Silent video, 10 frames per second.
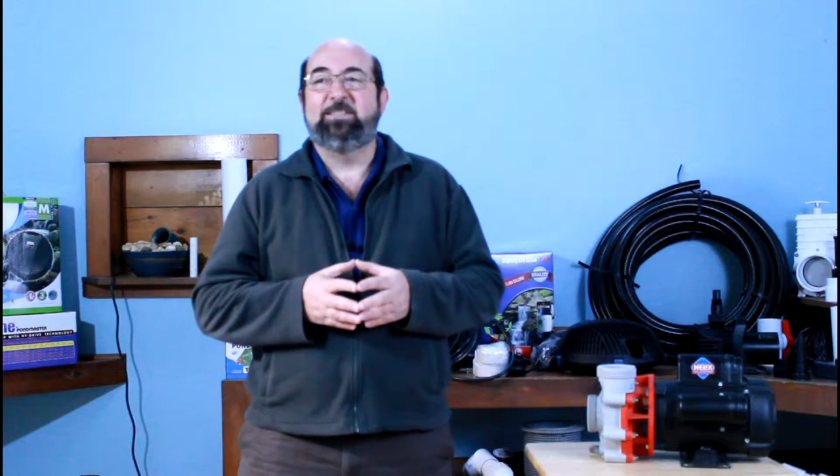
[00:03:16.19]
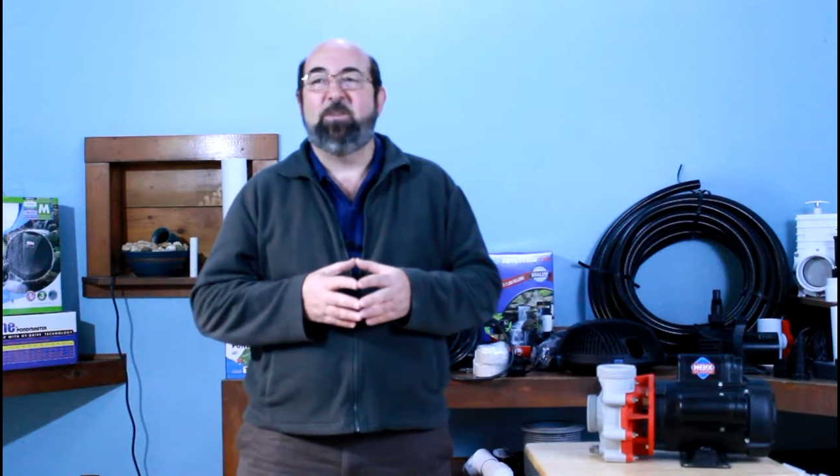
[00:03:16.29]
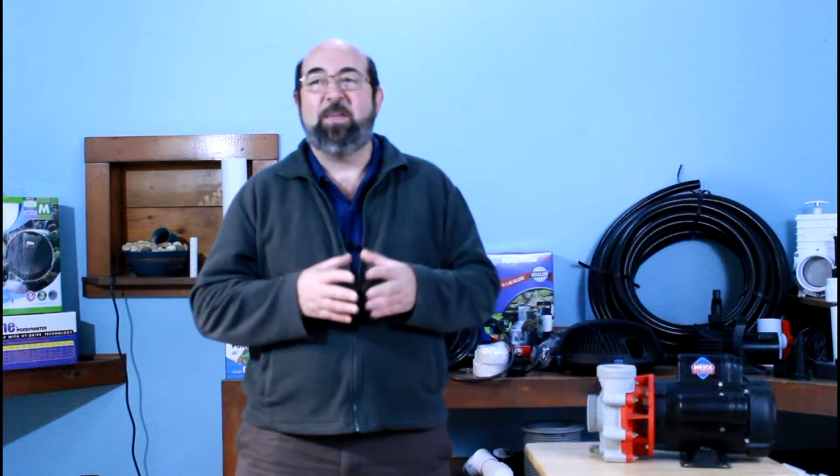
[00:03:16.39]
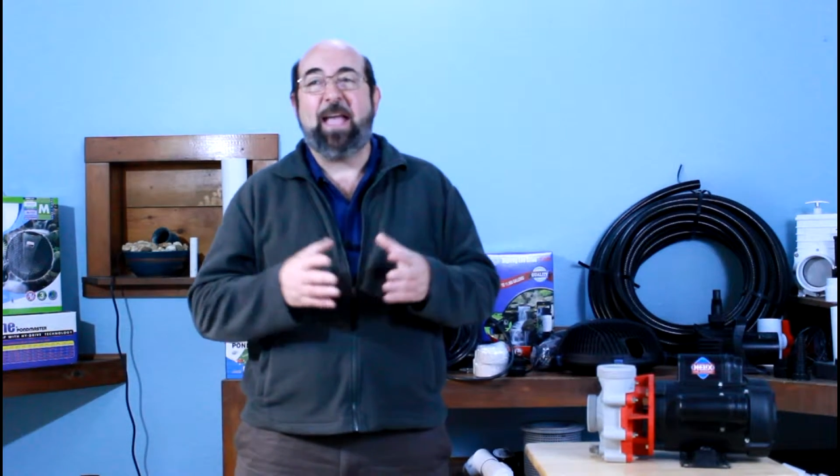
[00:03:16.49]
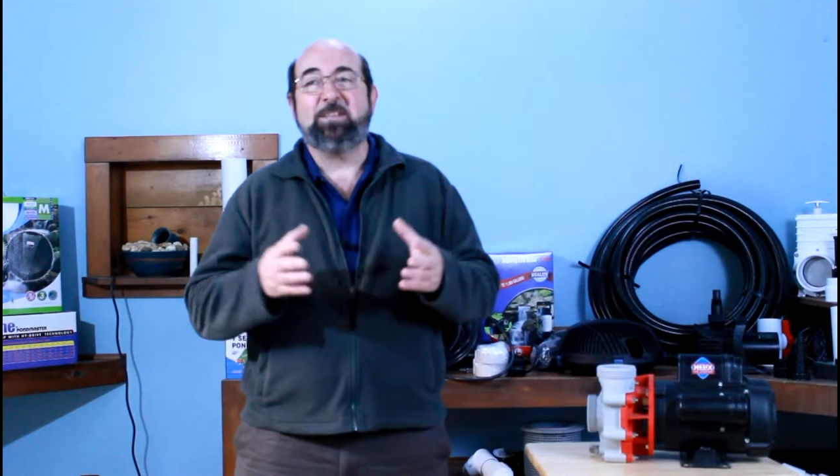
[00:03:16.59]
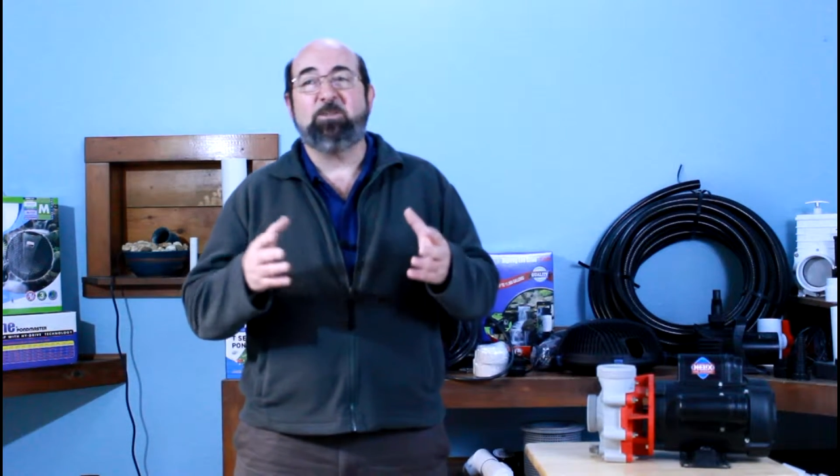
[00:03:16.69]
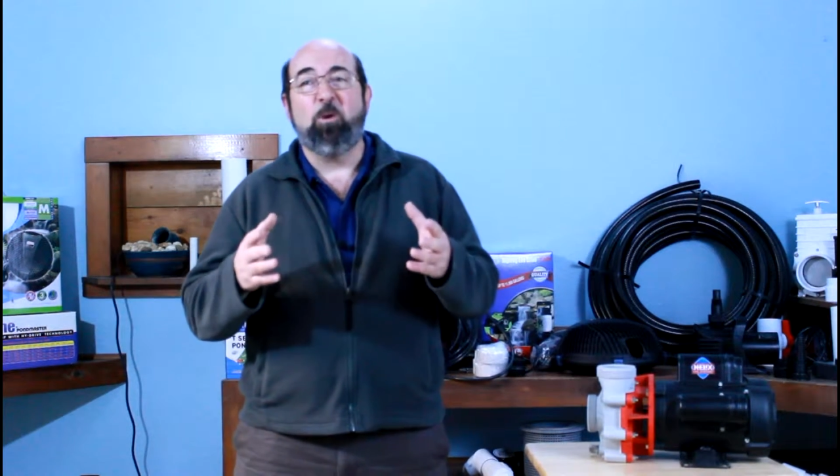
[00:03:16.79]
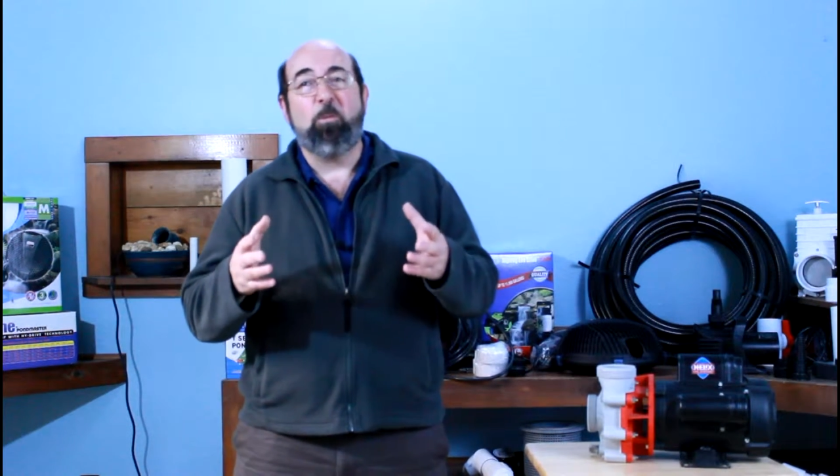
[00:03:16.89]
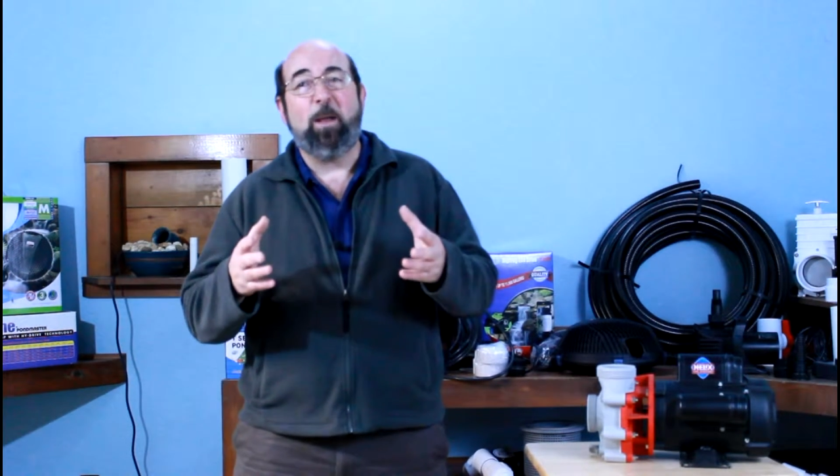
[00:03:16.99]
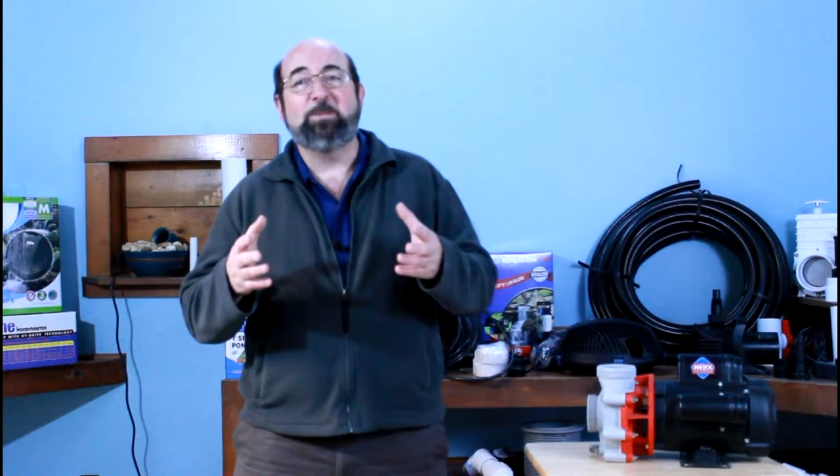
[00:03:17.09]
so the
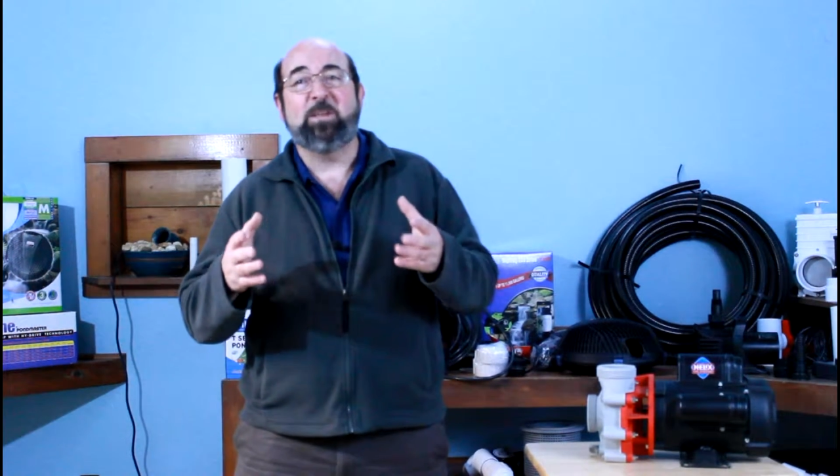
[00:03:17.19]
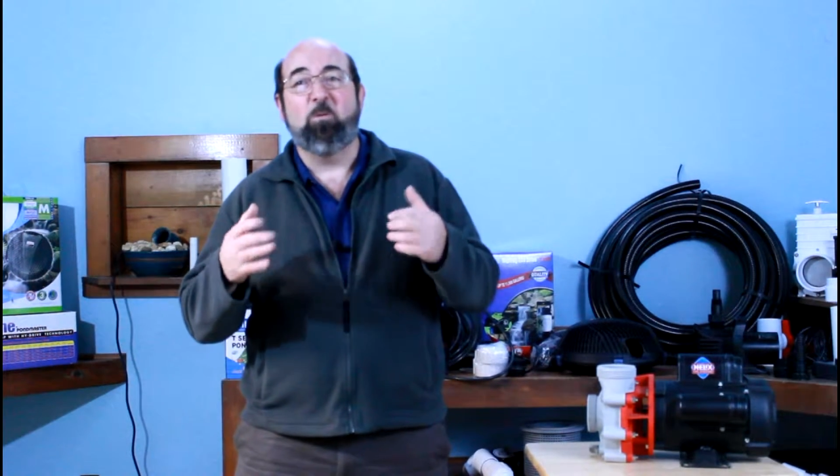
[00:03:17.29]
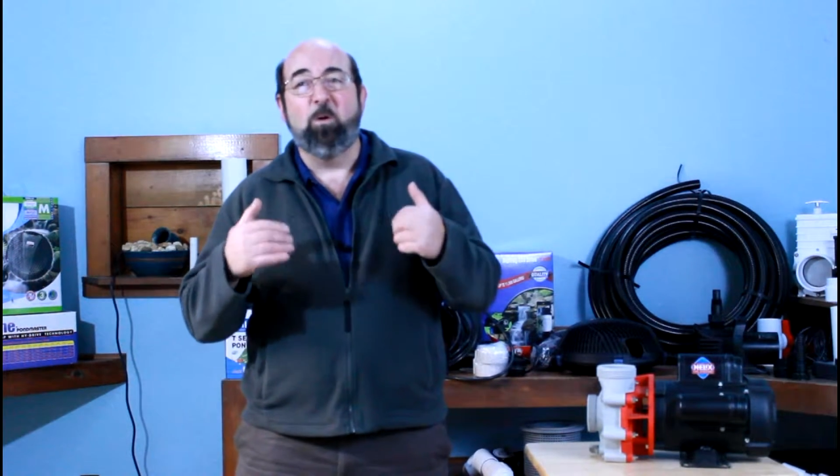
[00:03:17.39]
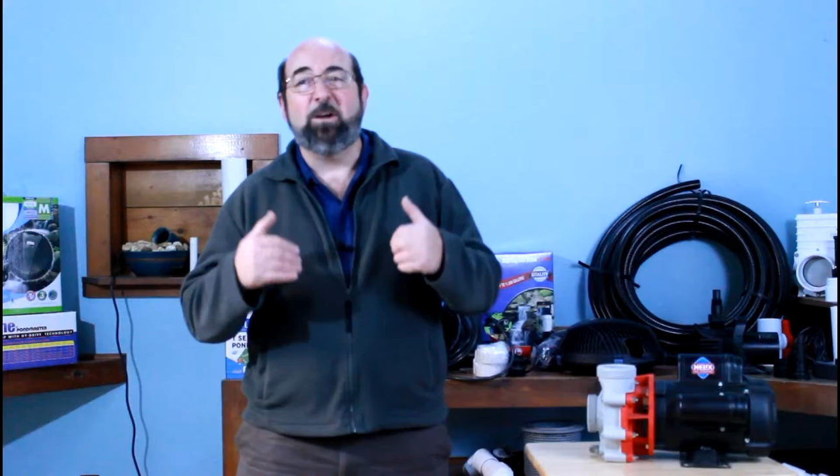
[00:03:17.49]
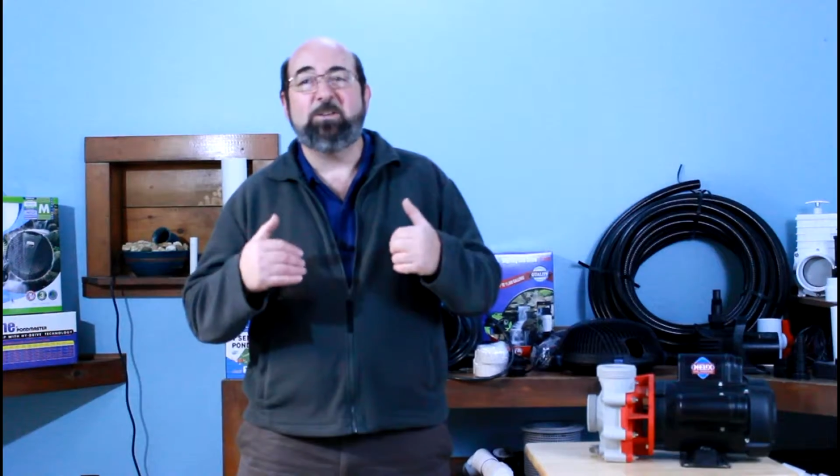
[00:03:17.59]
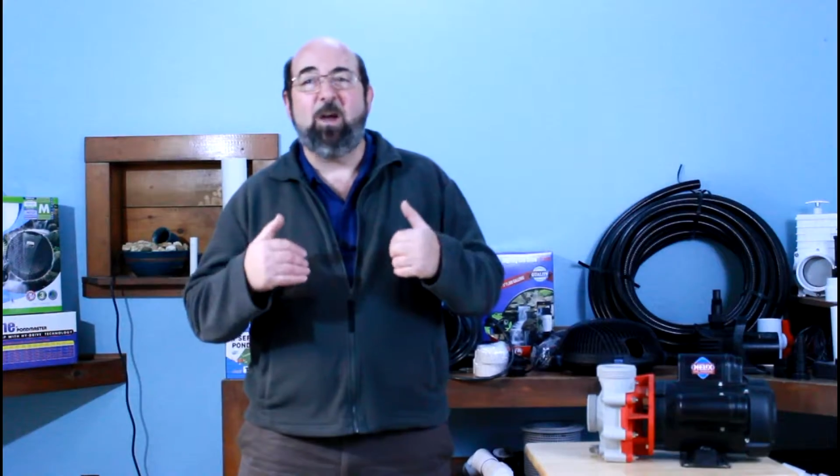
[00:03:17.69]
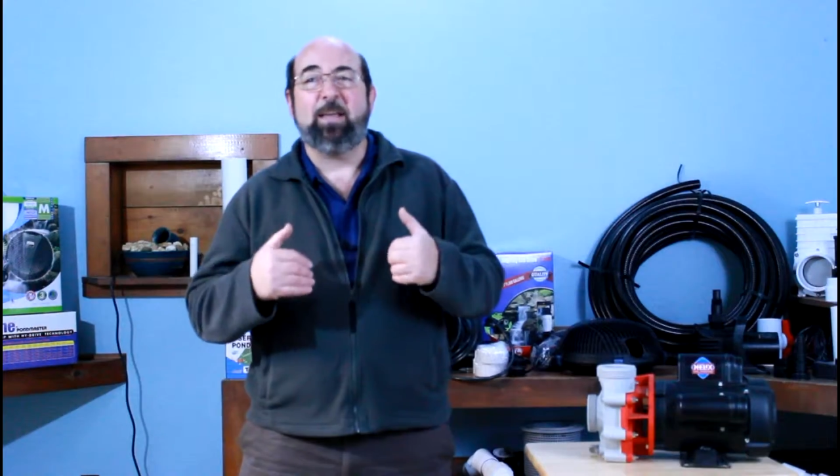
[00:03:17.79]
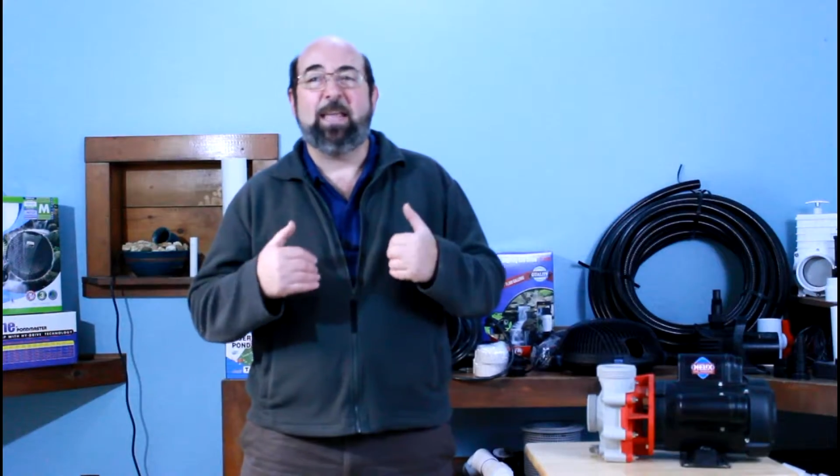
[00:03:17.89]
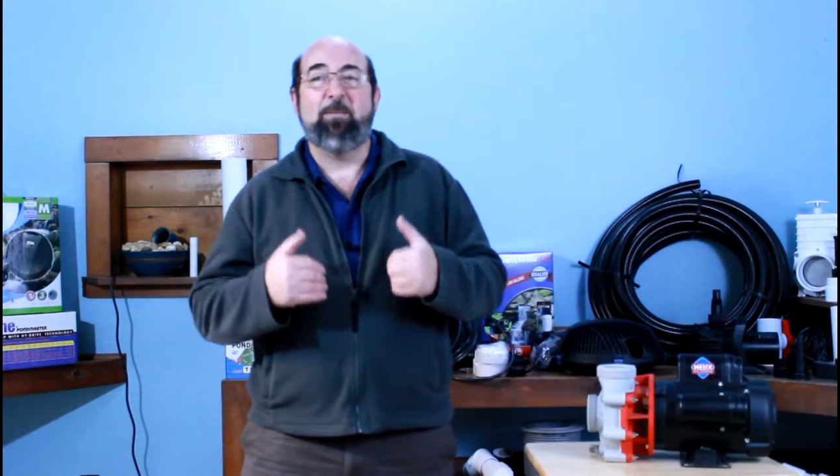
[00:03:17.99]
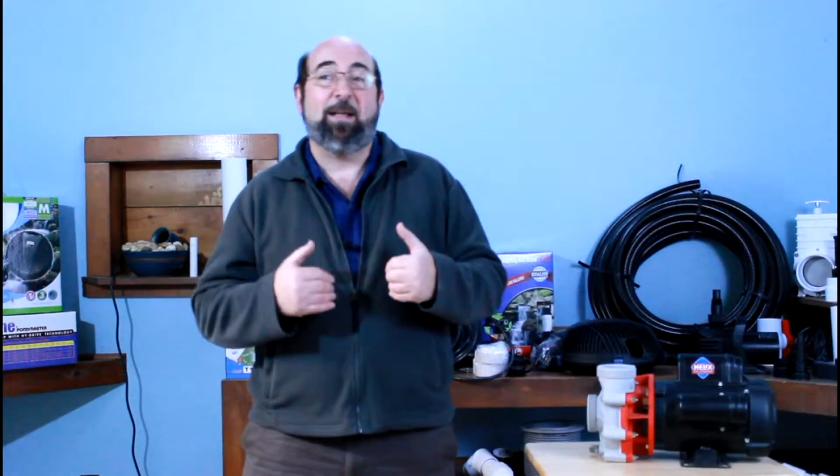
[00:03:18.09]
external pumps that we're
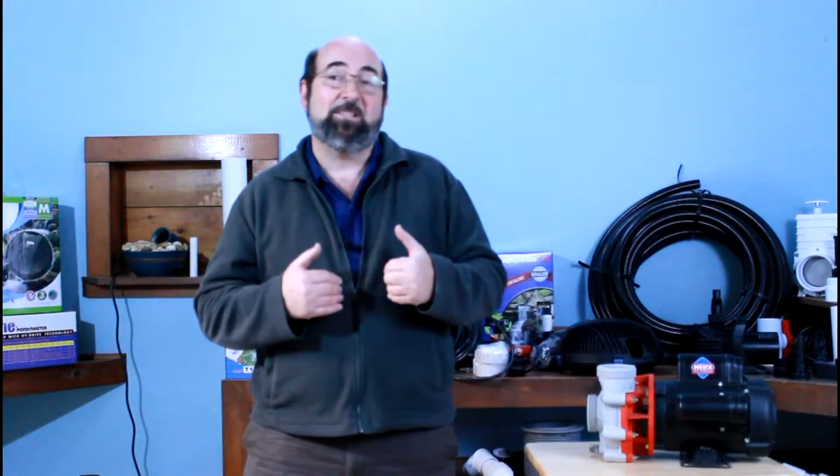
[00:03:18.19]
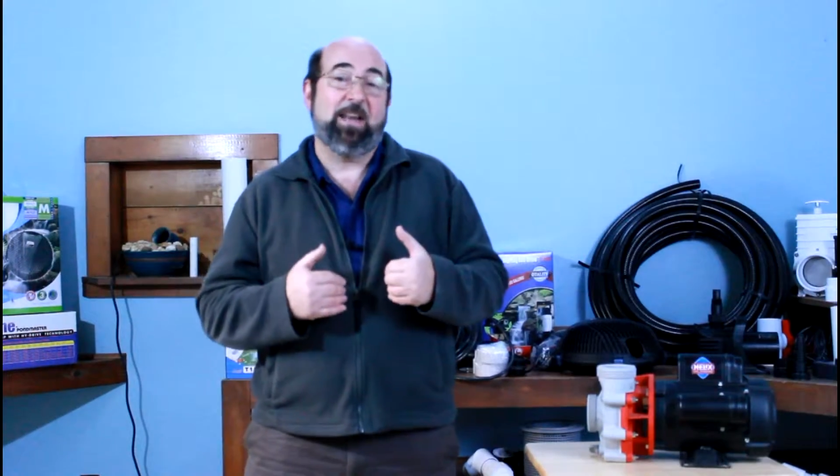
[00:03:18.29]
talking about